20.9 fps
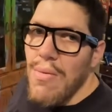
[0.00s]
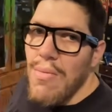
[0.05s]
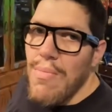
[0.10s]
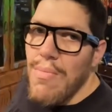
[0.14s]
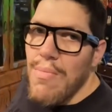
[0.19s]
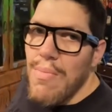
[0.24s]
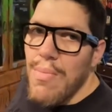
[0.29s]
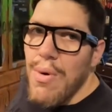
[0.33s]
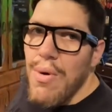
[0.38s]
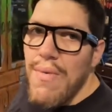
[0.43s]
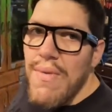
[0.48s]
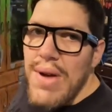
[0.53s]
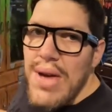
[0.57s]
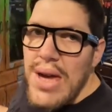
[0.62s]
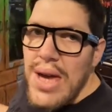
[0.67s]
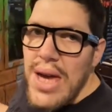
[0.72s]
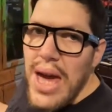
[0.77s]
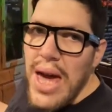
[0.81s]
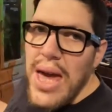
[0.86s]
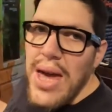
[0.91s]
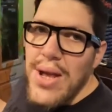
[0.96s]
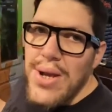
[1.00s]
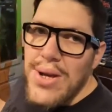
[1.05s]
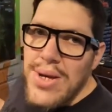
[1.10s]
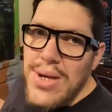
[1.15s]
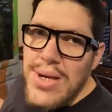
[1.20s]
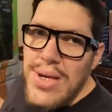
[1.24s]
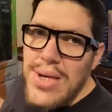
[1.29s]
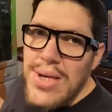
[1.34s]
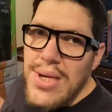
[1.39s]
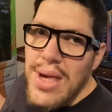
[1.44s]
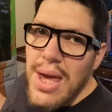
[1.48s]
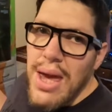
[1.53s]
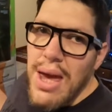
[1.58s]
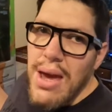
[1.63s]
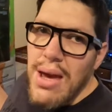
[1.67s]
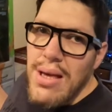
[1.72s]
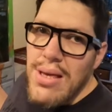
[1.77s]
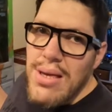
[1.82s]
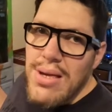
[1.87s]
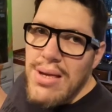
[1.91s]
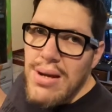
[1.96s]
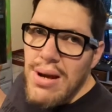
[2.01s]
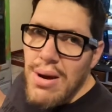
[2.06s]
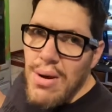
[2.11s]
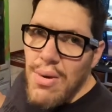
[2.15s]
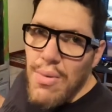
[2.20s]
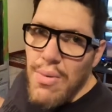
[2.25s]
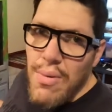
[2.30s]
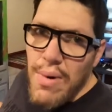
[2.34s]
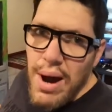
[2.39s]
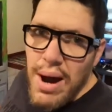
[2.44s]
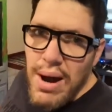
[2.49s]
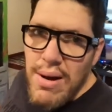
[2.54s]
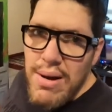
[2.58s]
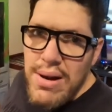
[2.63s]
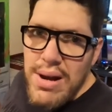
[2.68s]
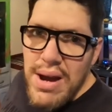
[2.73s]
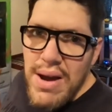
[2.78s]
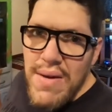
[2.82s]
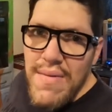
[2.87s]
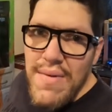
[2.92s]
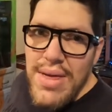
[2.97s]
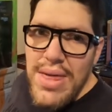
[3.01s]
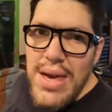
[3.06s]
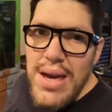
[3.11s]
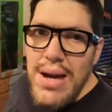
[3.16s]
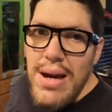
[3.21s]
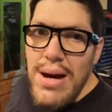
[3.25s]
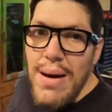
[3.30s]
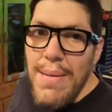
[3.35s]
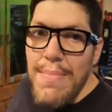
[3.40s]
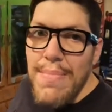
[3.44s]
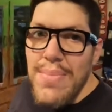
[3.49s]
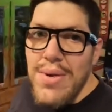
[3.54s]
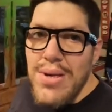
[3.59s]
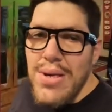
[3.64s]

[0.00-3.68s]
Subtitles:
moving cages and start wiring everything up.